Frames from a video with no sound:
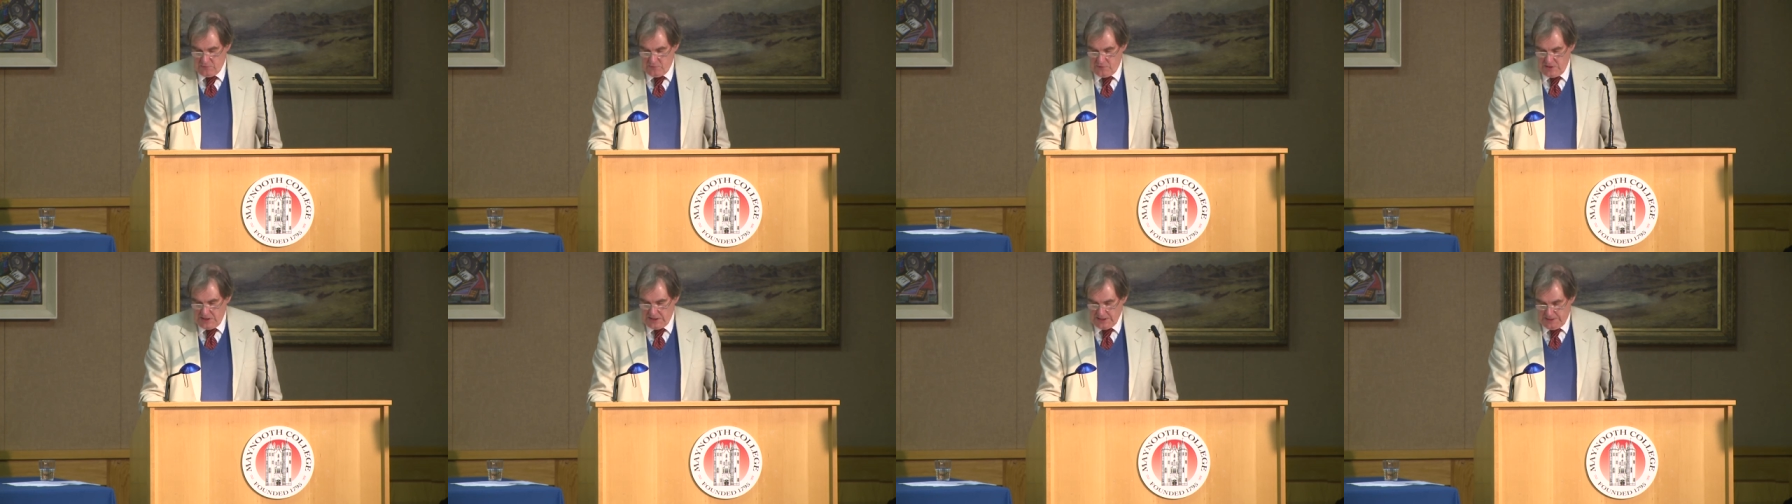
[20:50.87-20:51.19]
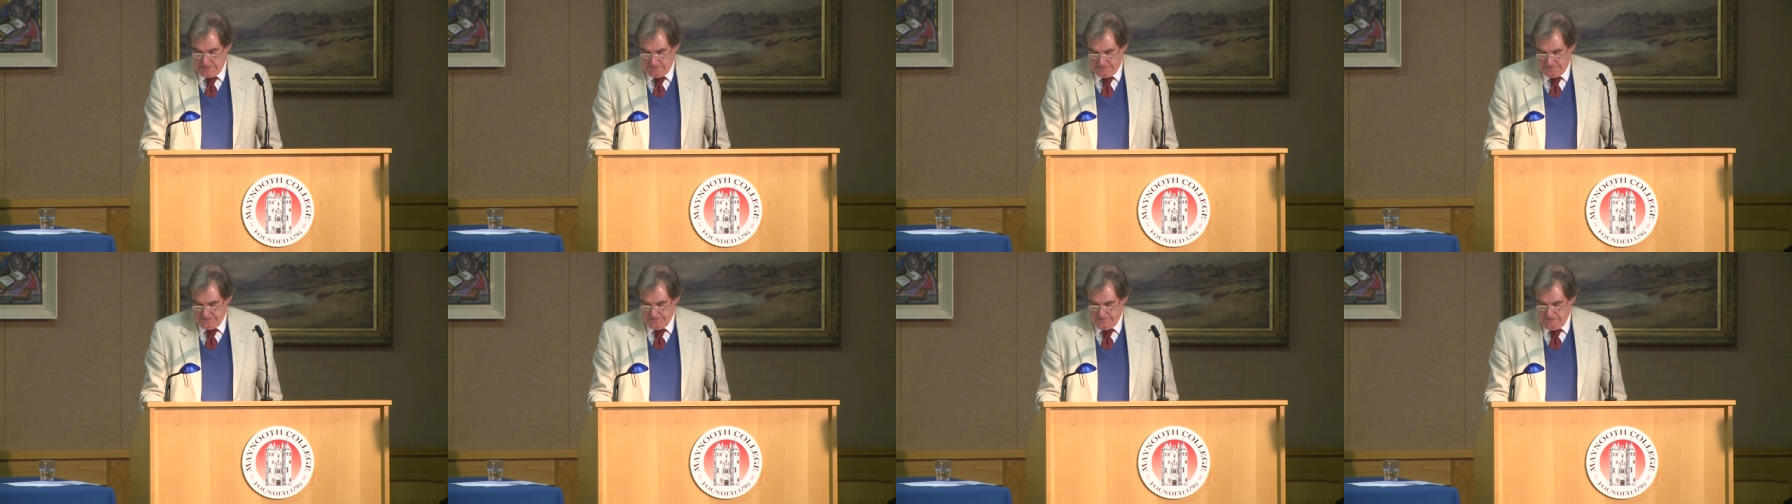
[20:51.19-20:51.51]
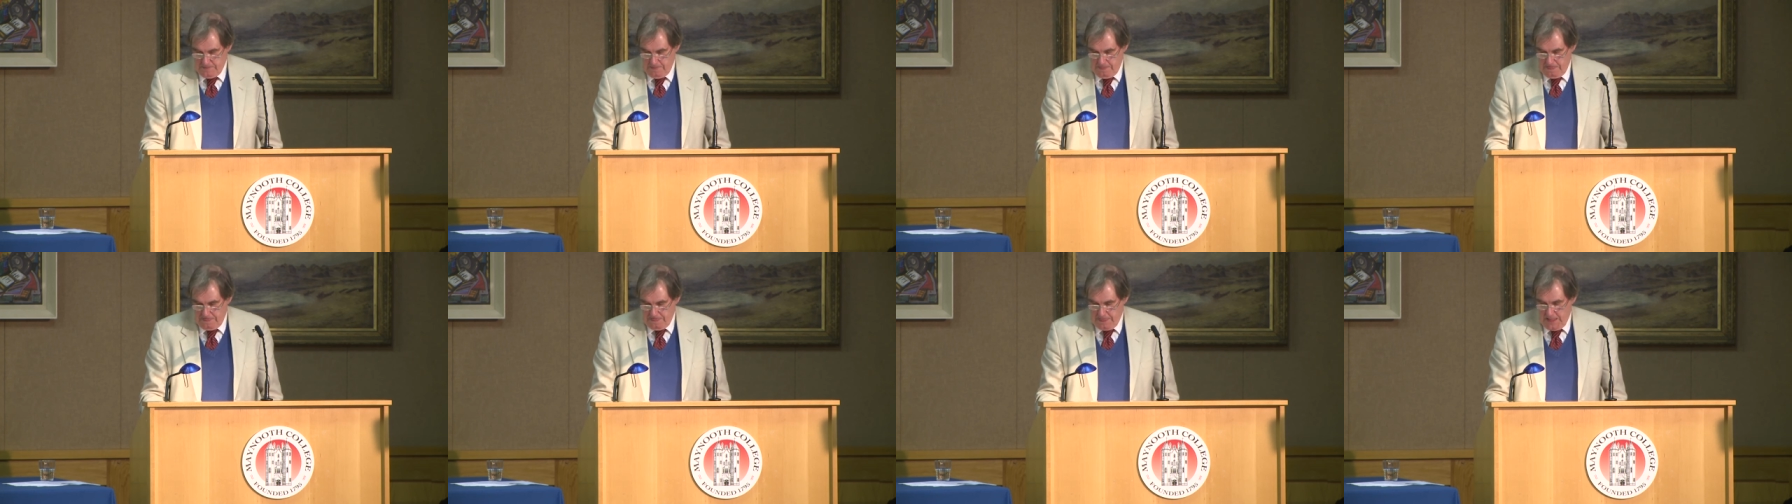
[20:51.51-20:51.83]
reader.
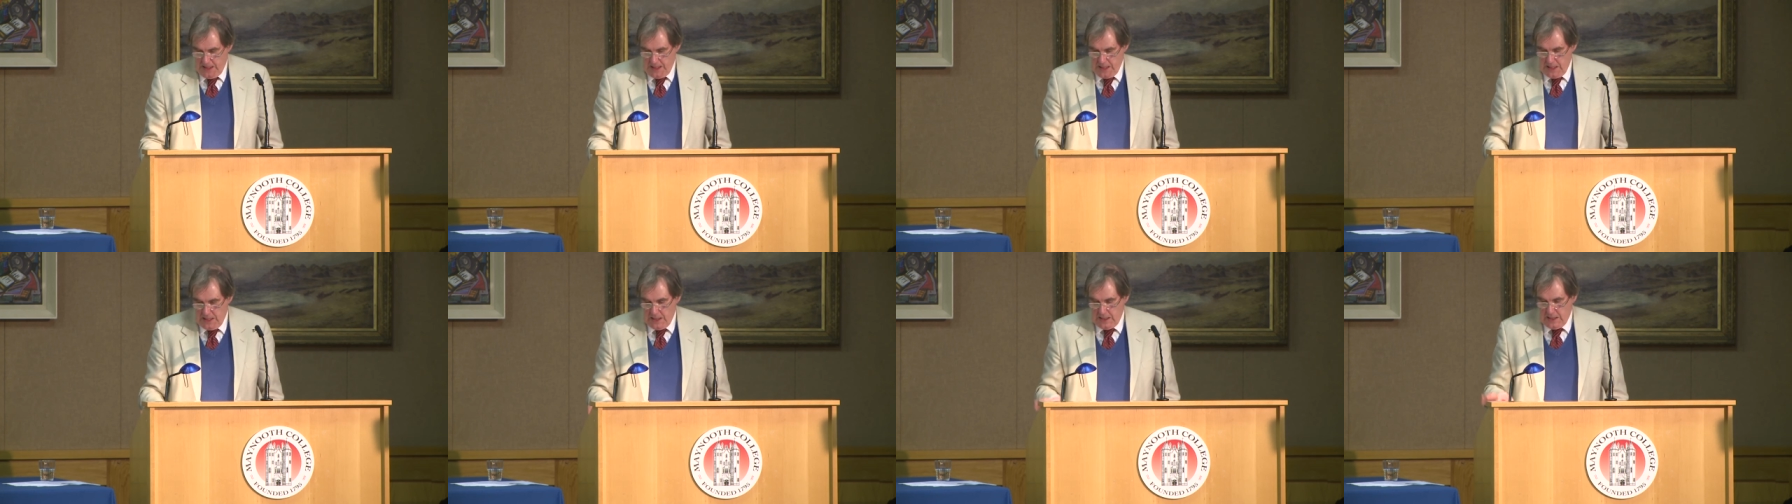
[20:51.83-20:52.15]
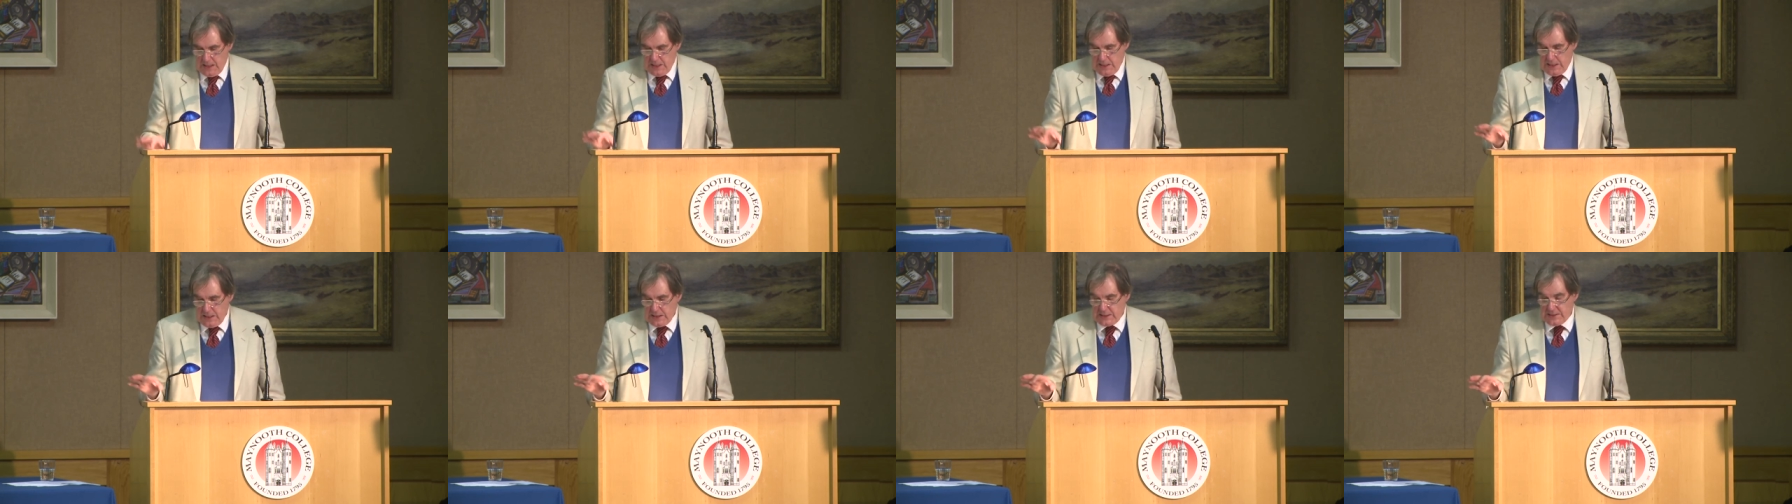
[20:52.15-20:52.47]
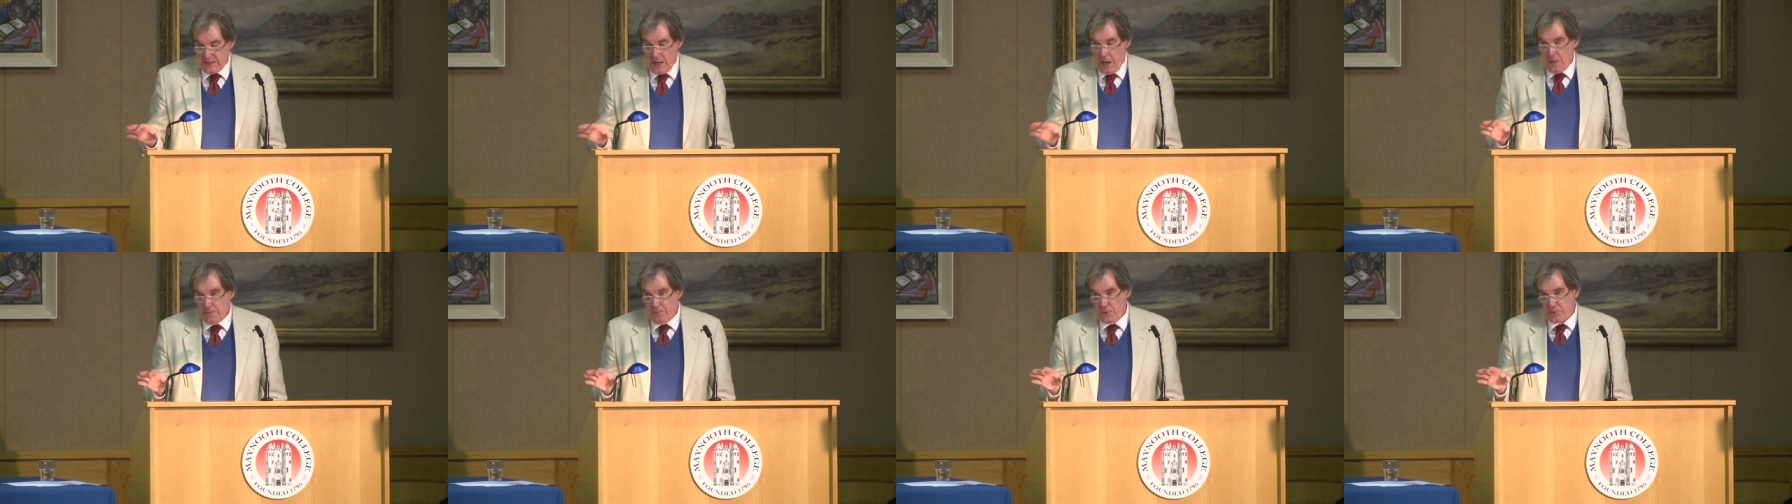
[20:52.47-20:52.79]

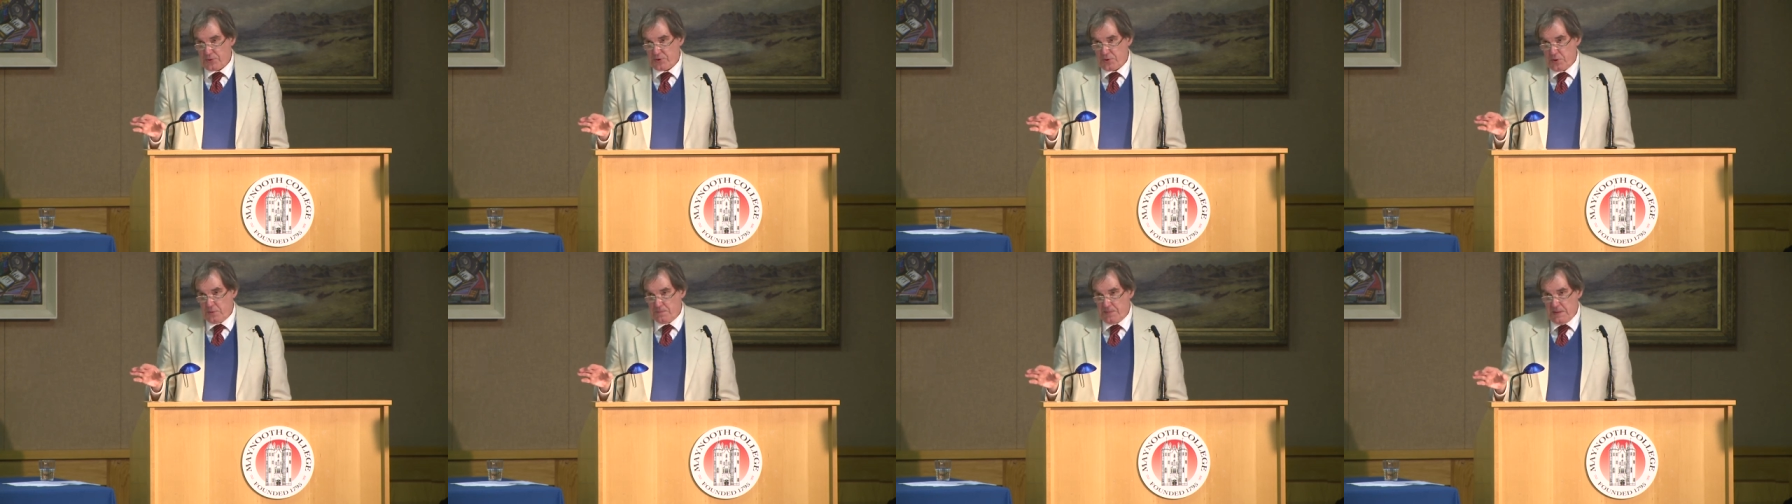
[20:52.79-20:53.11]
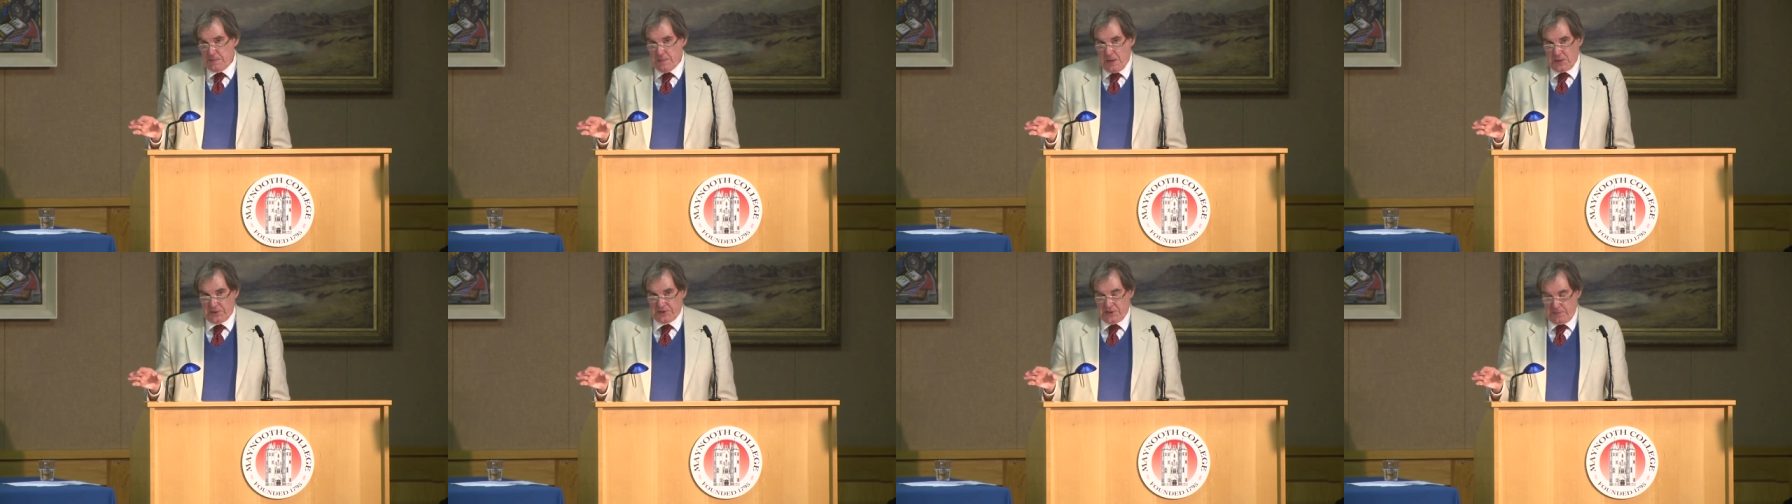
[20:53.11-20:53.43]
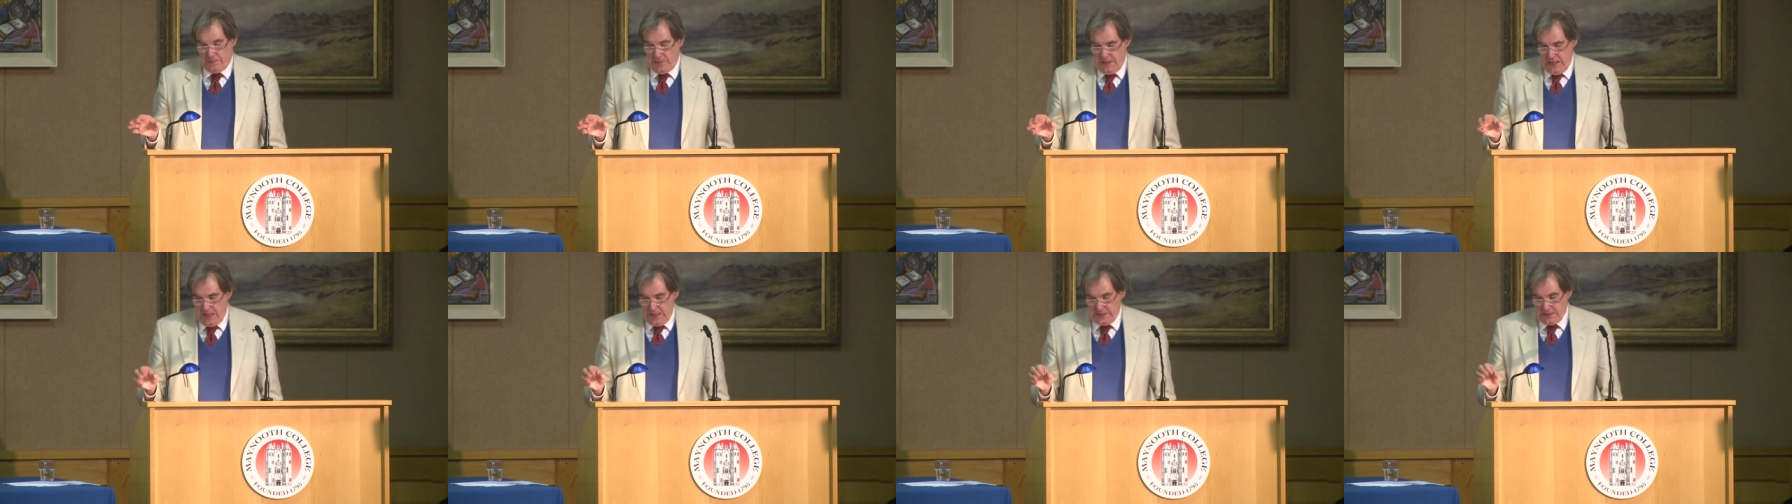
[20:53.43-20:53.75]
Examples could be
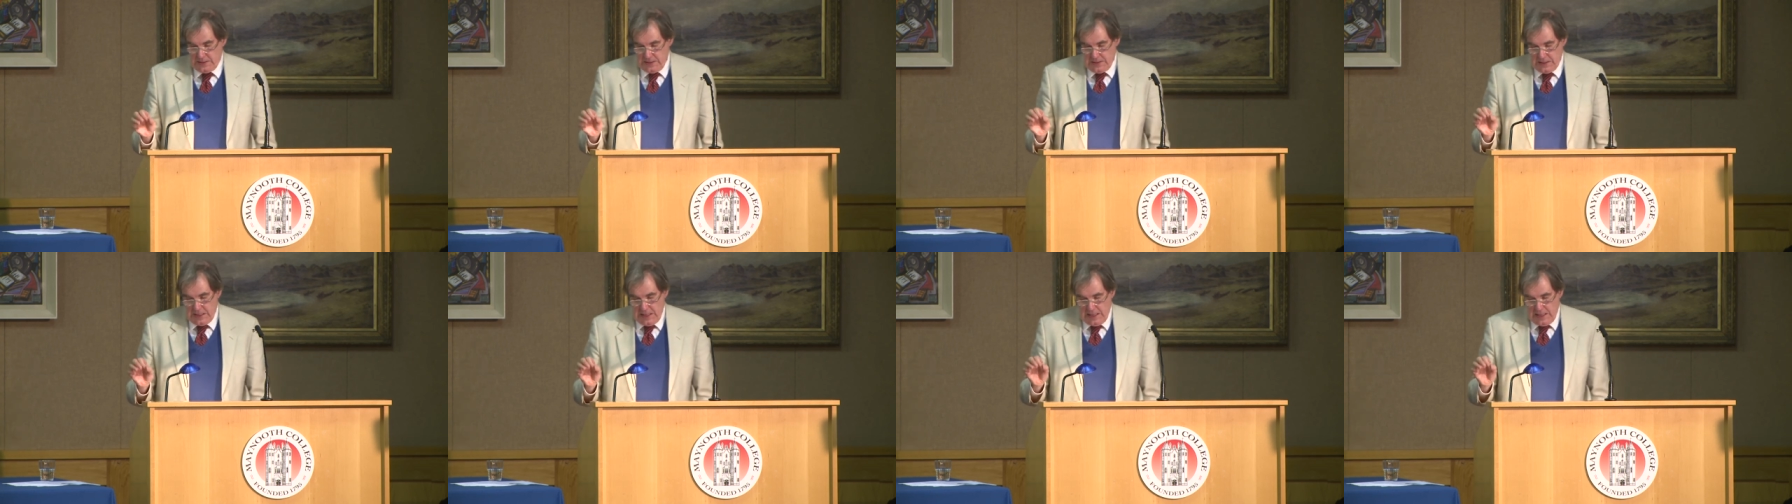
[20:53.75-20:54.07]
multiplied.